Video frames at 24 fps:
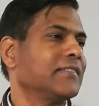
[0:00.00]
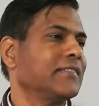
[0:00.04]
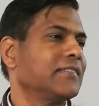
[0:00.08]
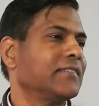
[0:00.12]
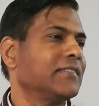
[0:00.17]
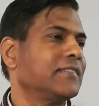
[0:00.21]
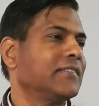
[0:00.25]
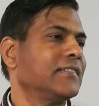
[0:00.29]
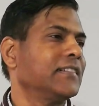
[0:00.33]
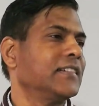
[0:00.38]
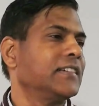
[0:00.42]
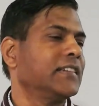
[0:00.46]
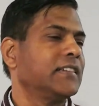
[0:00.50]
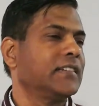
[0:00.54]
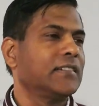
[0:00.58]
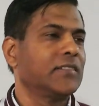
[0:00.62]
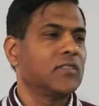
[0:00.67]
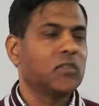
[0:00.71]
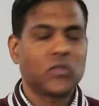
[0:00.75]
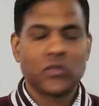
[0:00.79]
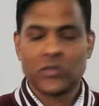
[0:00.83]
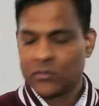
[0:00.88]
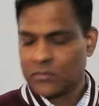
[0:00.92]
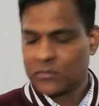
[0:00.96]

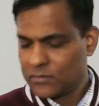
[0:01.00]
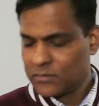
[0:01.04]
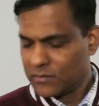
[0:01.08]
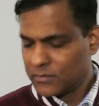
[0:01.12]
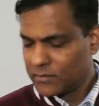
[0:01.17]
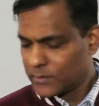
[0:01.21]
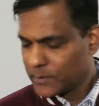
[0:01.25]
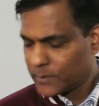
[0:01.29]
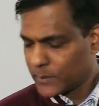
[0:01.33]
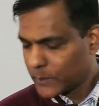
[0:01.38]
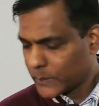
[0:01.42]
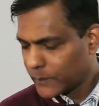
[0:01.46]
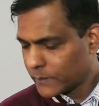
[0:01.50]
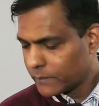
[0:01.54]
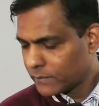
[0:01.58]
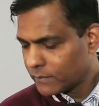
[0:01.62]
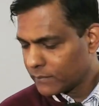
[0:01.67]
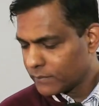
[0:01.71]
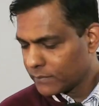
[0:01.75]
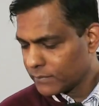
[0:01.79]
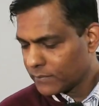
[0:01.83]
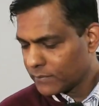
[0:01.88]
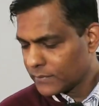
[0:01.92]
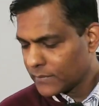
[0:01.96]

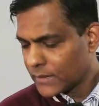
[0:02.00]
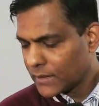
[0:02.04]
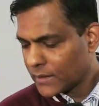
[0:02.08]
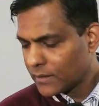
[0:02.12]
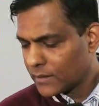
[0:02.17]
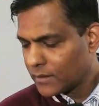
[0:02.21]
(no one is talking)